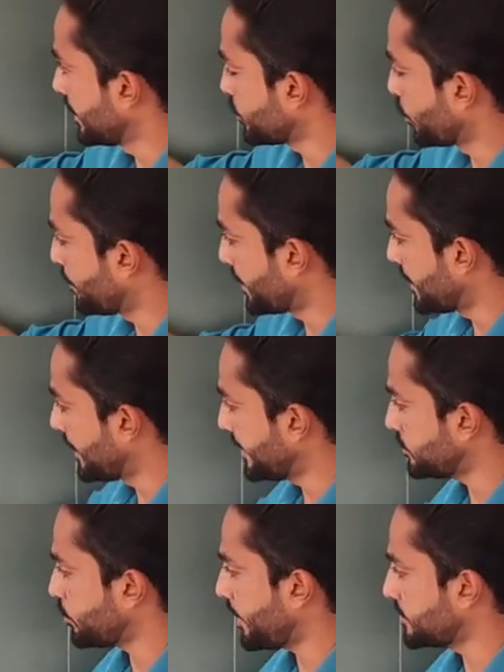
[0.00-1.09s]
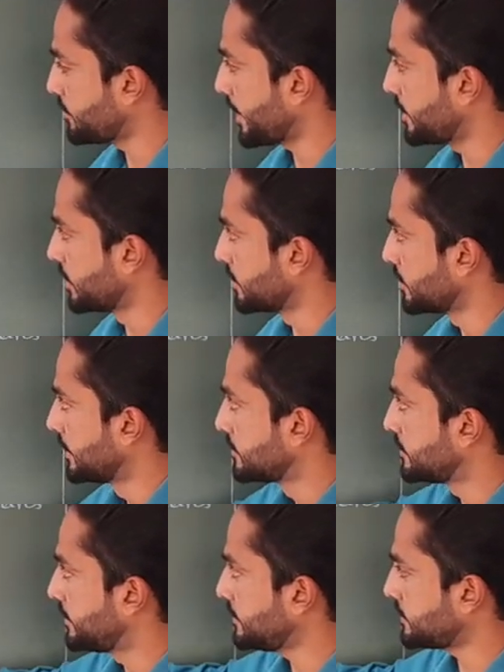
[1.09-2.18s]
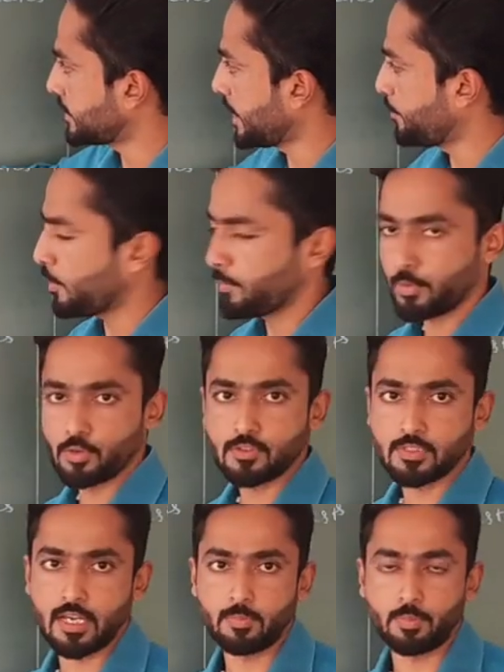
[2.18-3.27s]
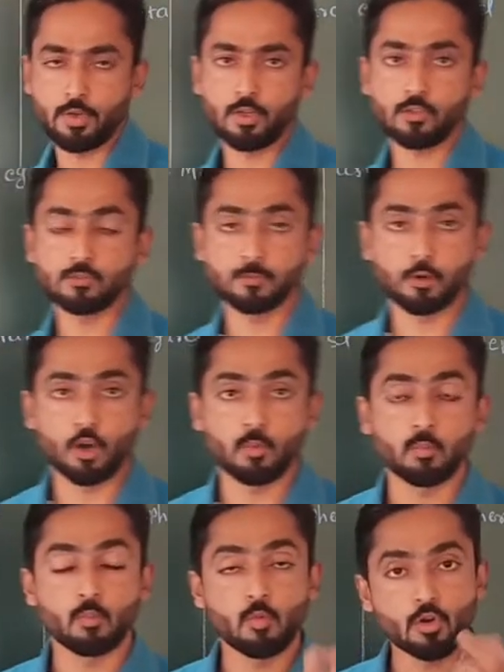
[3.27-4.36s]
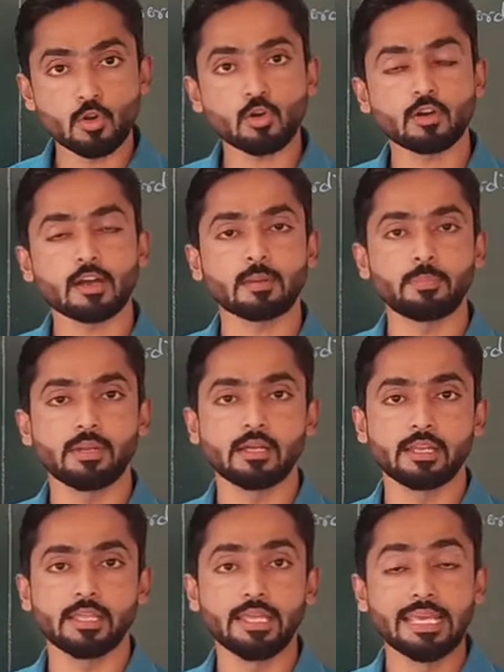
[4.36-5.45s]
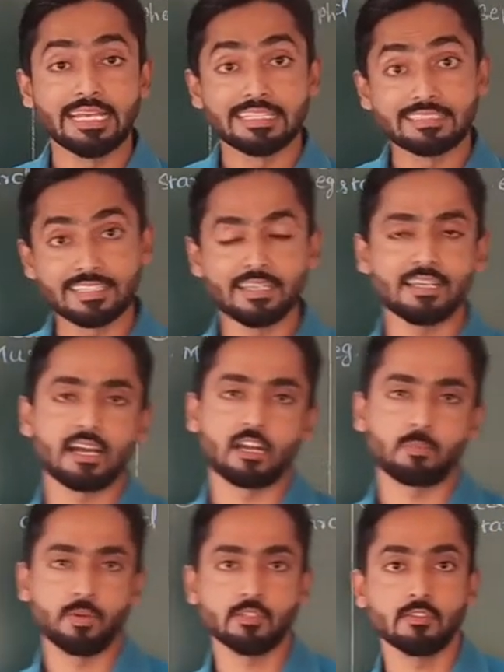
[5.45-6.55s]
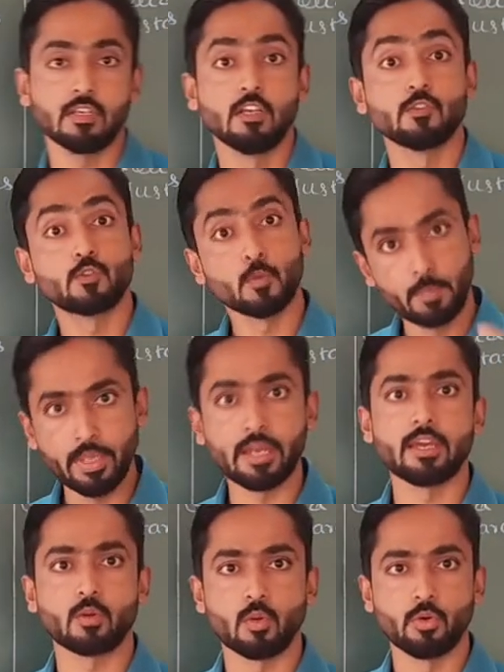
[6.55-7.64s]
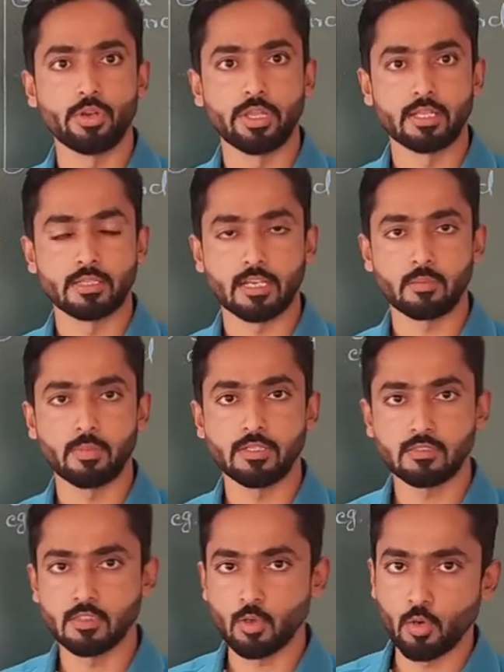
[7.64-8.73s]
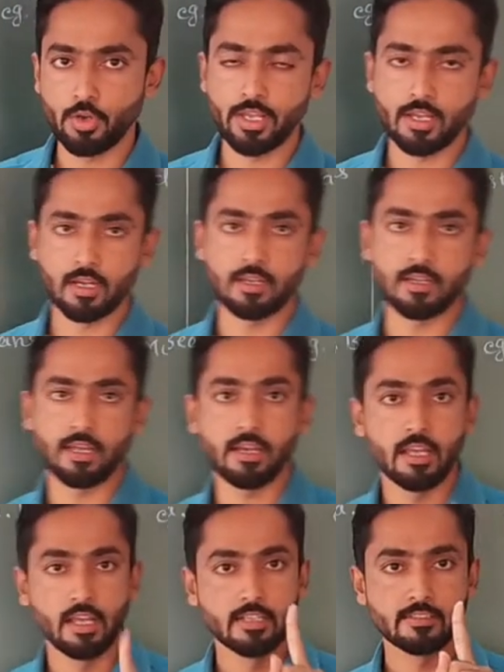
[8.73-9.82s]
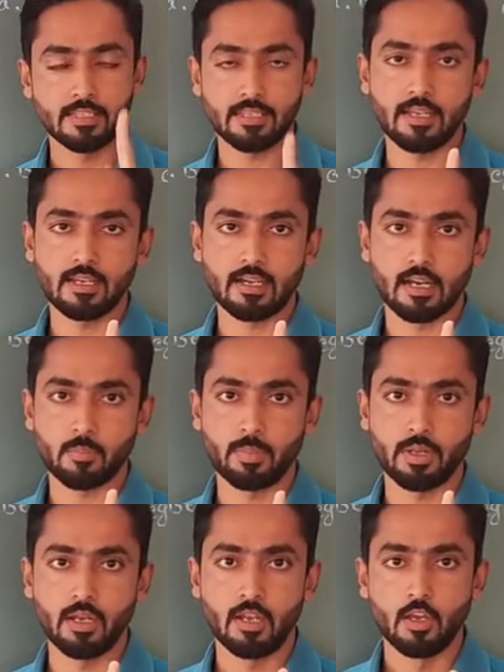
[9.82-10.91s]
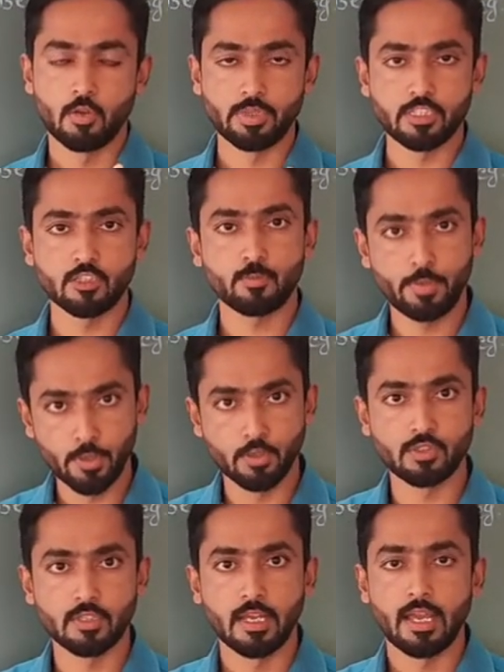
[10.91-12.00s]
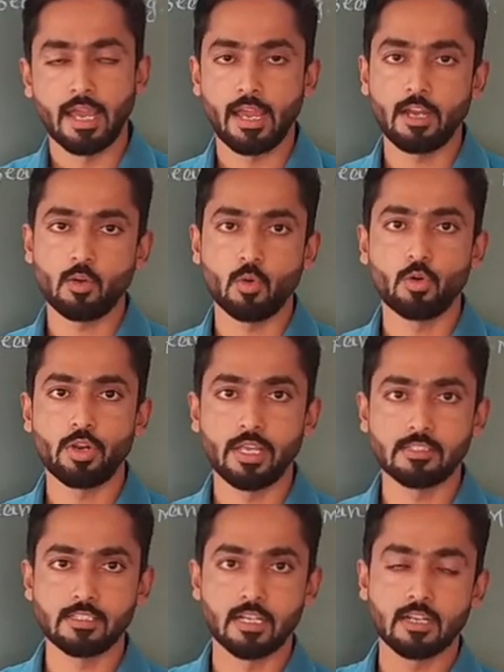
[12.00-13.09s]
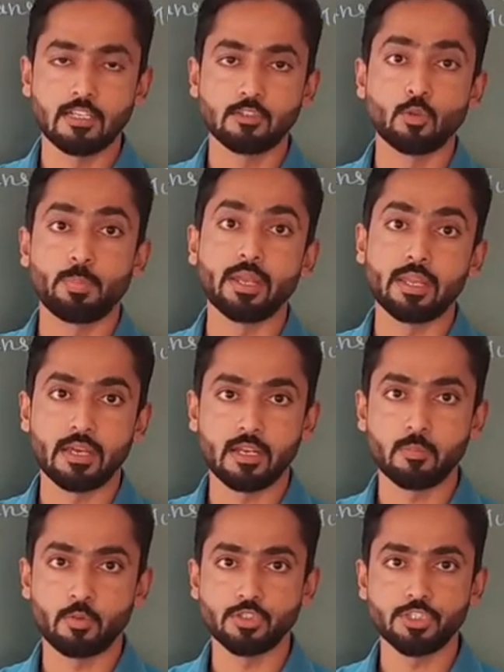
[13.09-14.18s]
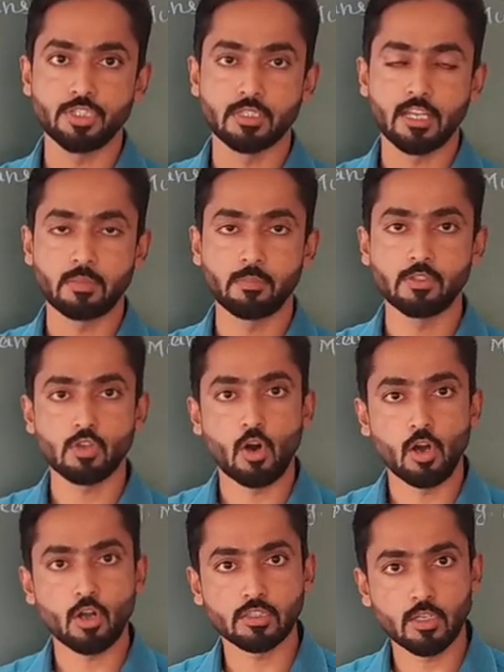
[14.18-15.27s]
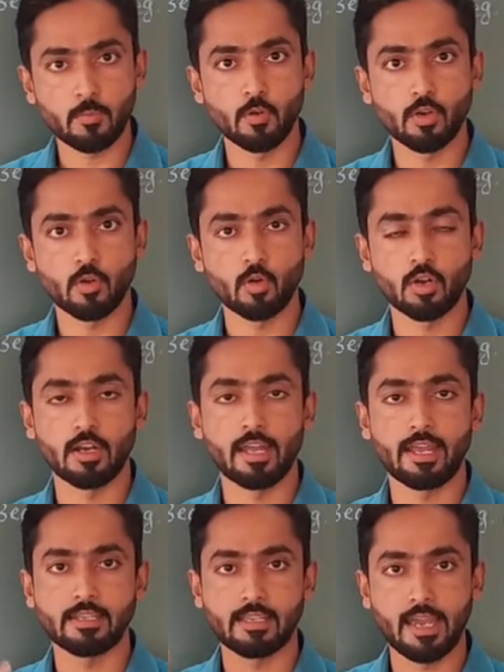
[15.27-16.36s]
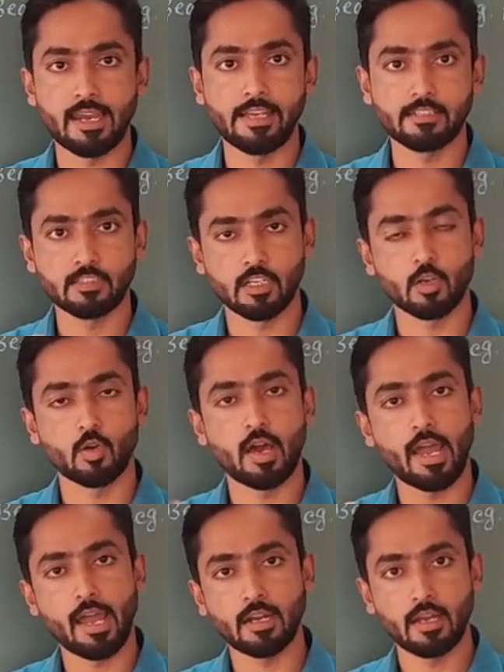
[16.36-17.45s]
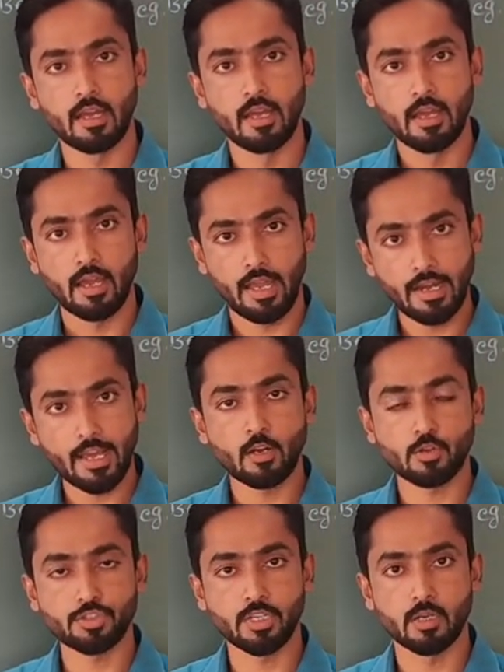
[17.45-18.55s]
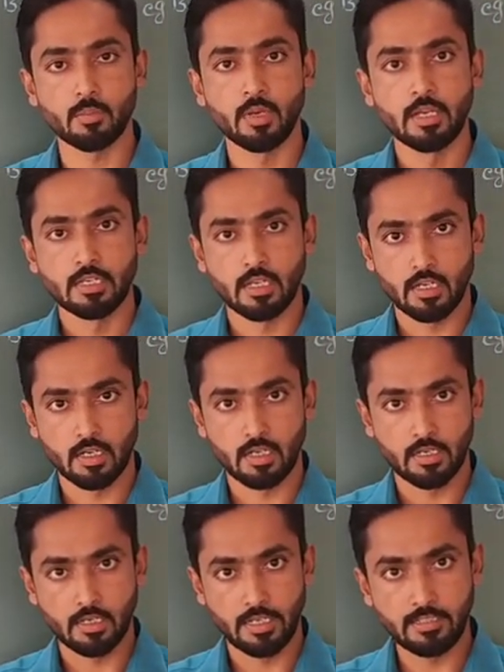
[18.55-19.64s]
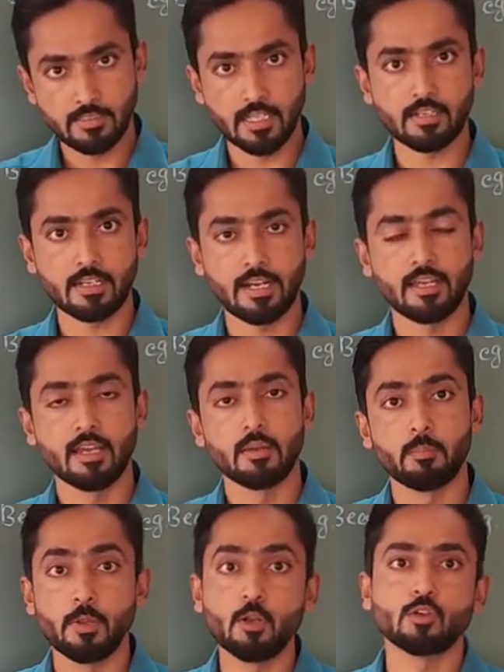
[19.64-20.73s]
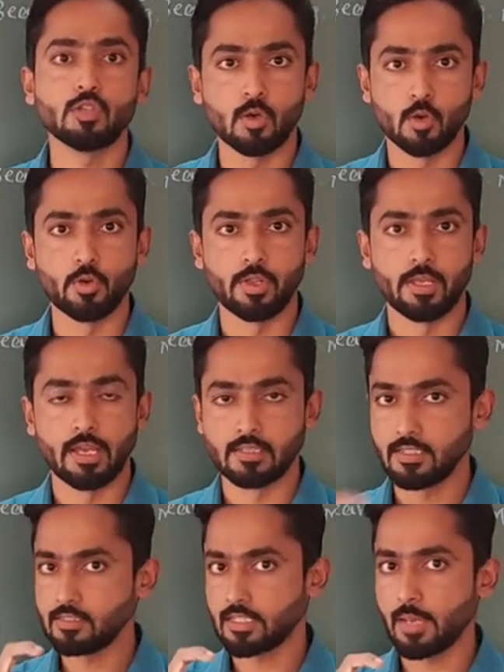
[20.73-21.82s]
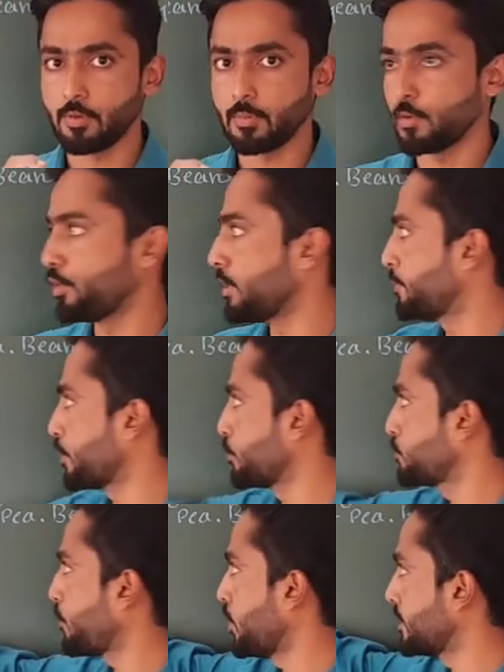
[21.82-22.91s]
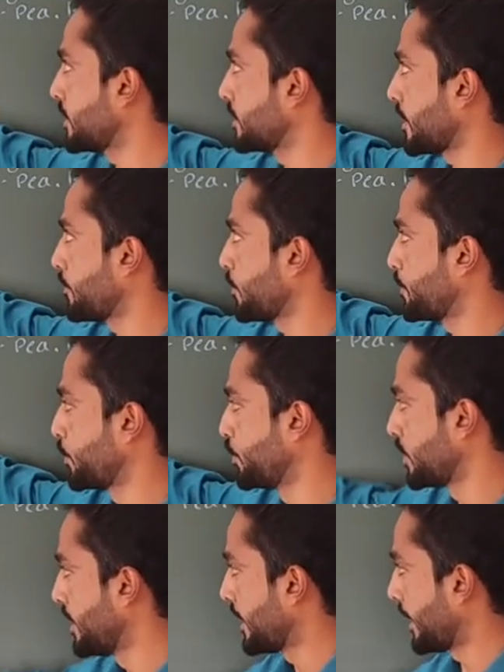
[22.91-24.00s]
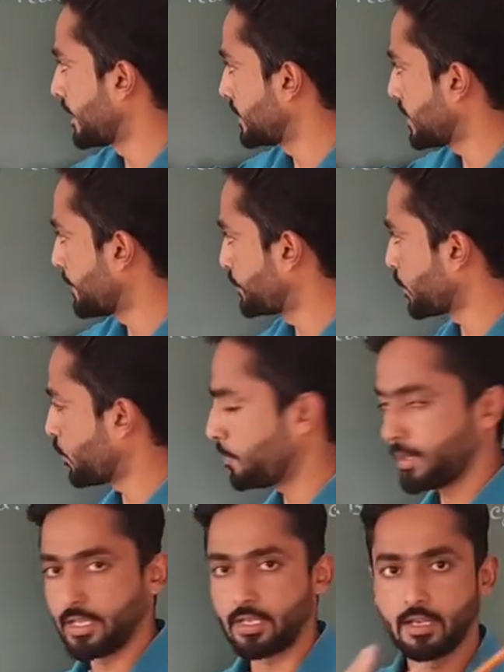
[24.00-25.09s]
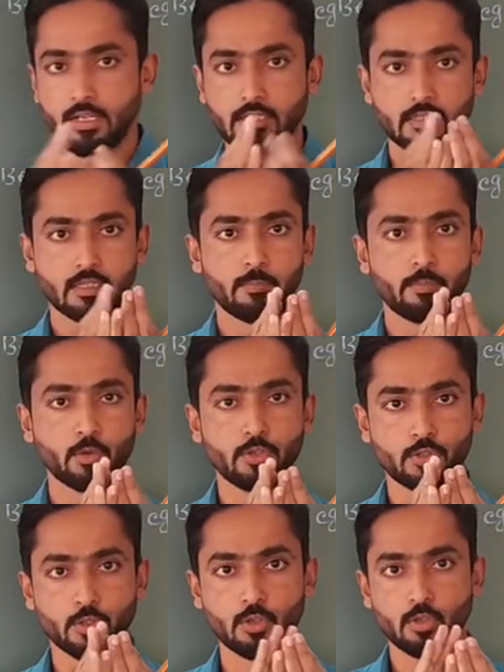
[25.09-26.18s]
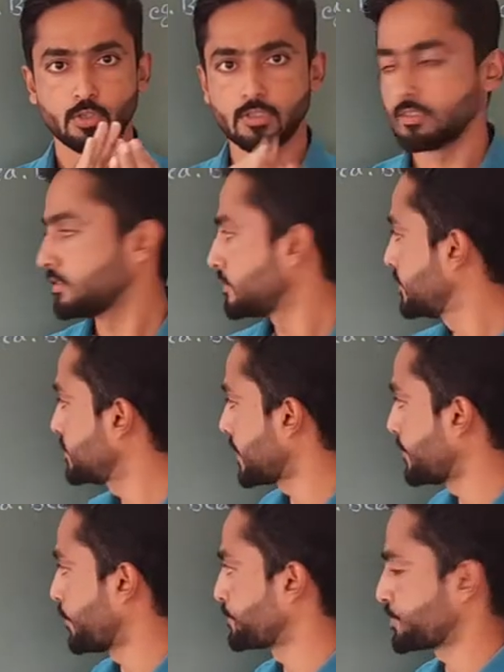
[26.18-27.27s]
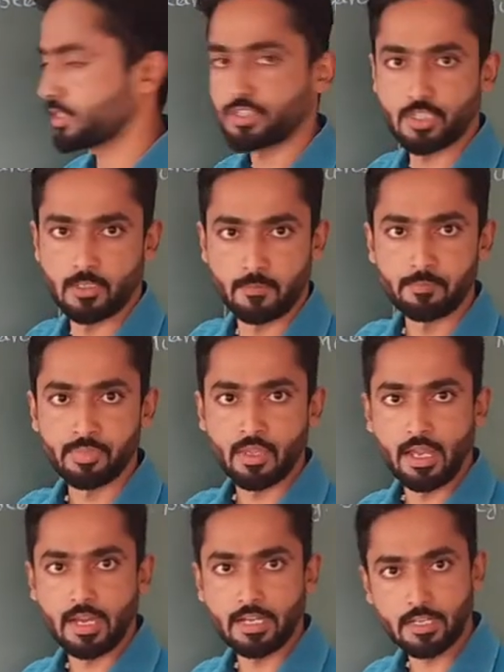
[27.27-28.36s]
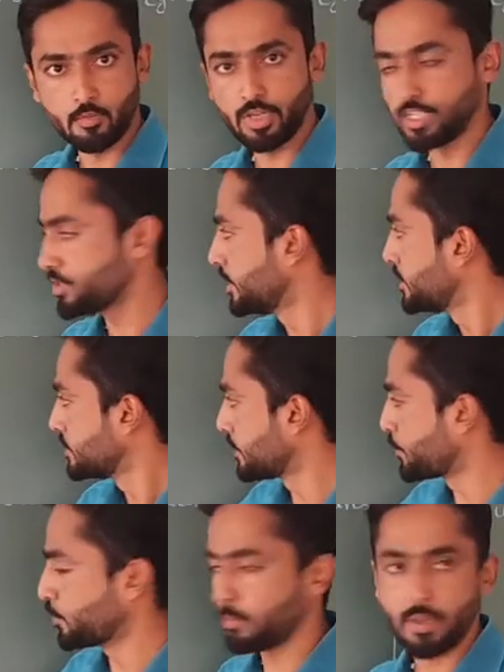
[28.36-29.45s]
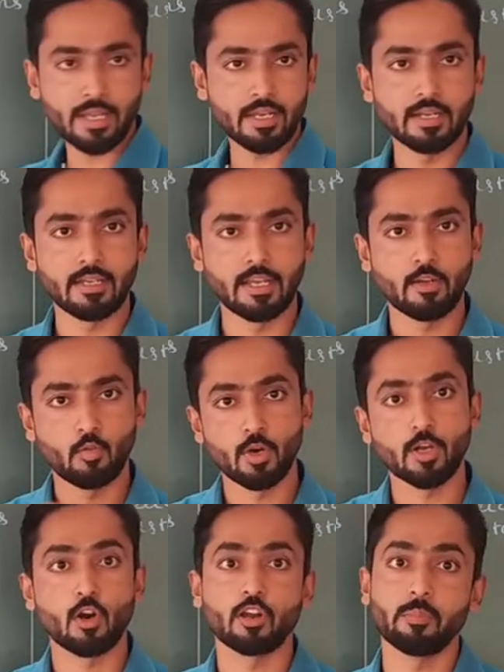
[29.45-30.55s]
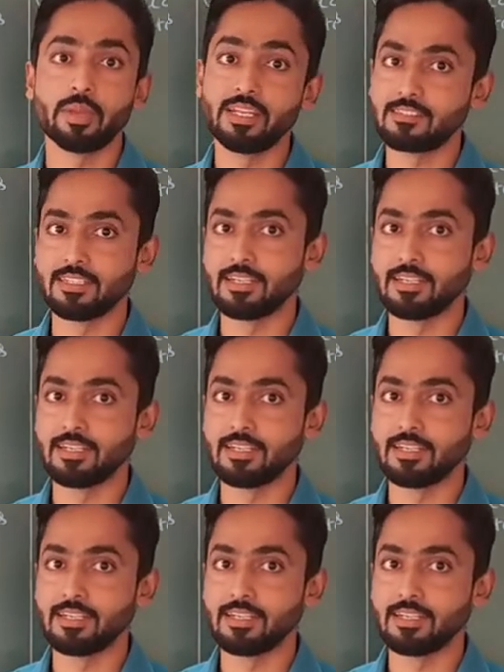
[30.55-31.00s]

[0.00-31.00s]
it opened lengthwise manner. This type of fruits are produced from monocarpellary syncarpous superior ovary. That means the ovary contain single carpel which is fused, and ovary is generally superior in position. That means all other floral oral like calyx, corolla, and androecium inserted below the ovary, and this type of ovary produce follicle type of fruit, and after opening the fruit show this type of structure, and in which the fruit may contain one or many